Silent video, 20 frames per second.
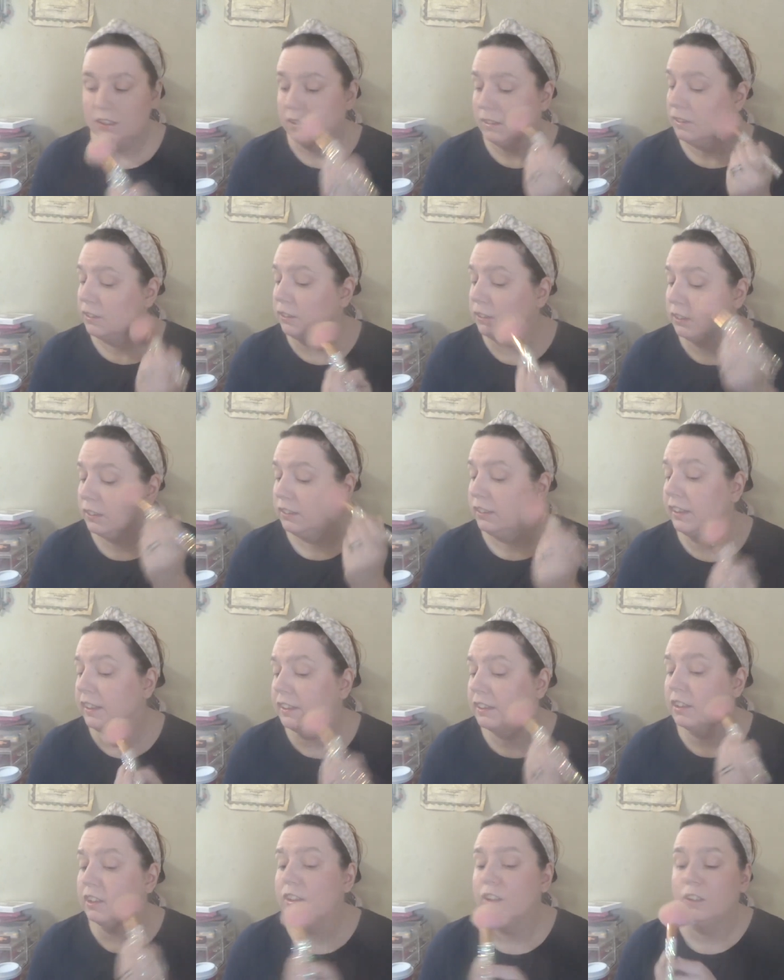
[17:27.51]
to look
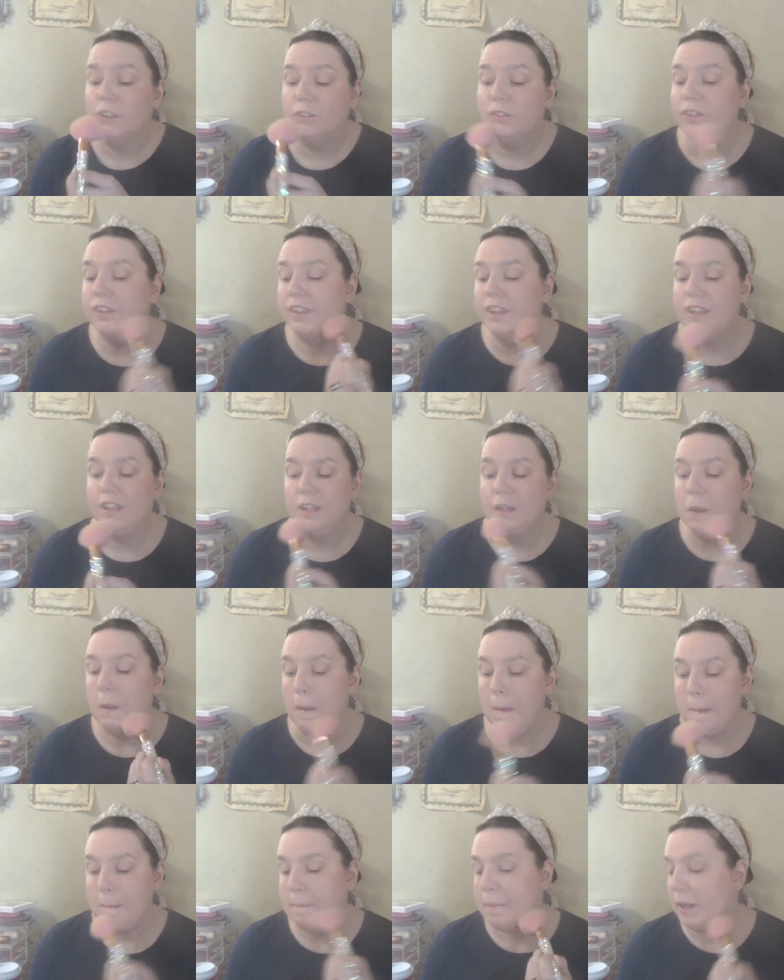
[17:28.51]
like the glow within
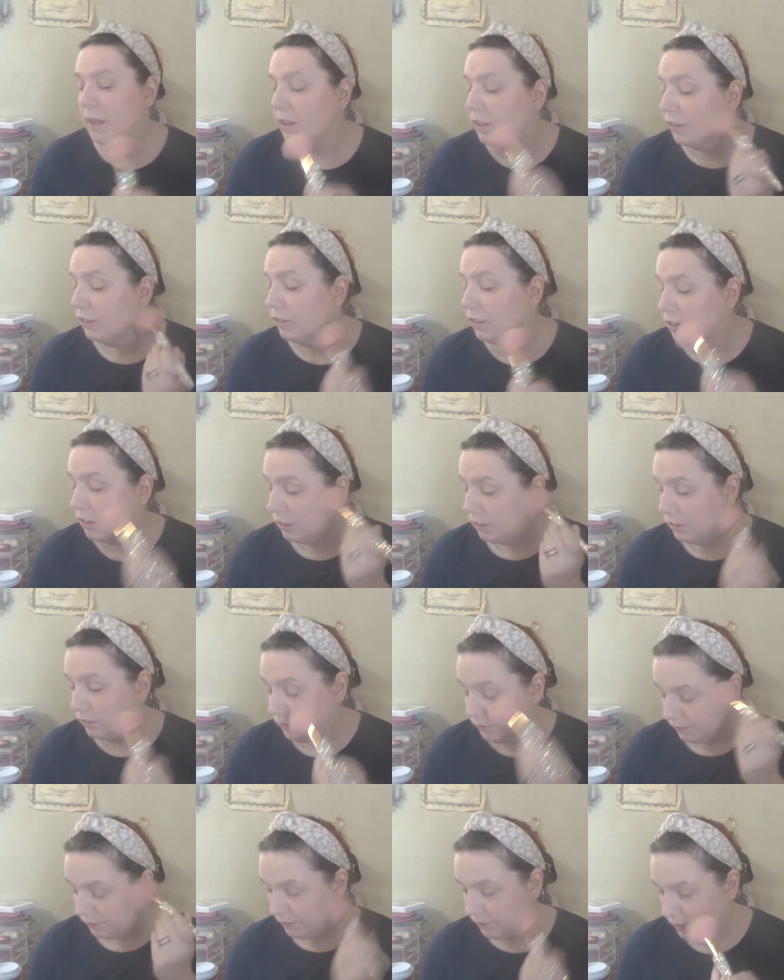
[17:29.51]
but also
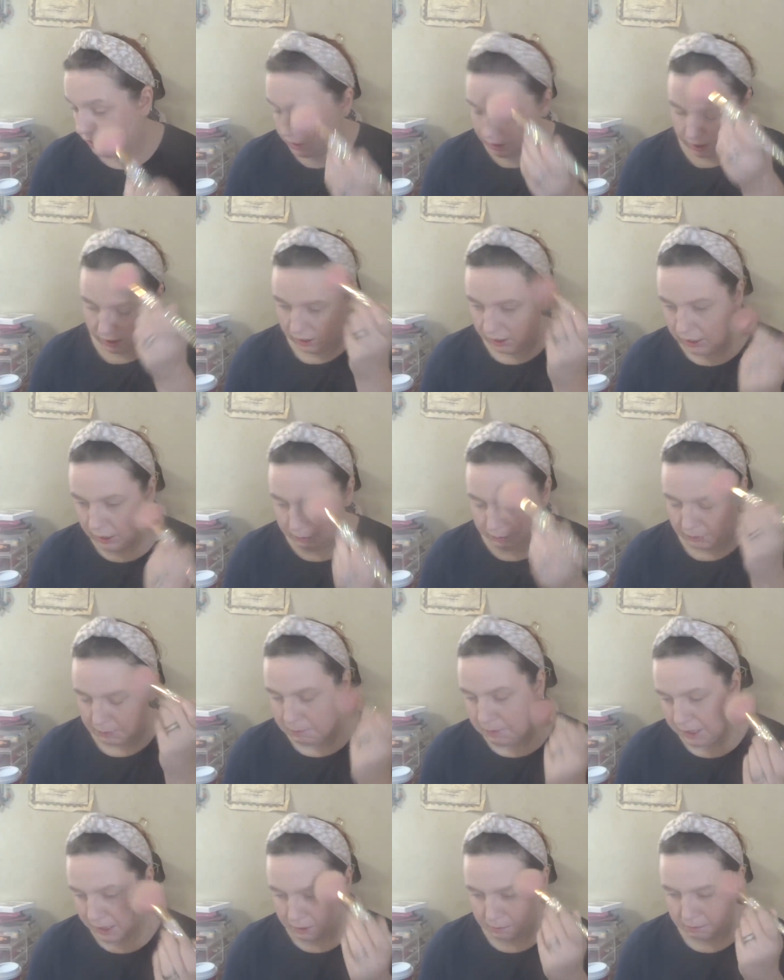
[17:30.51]
keep the
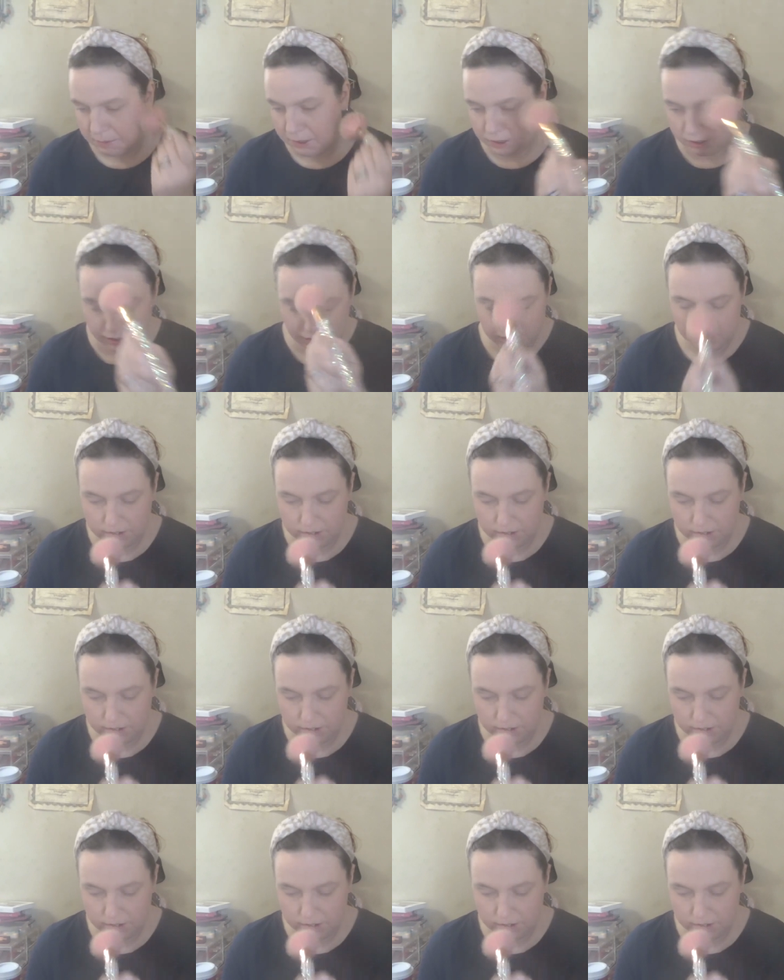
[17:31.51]
makeup on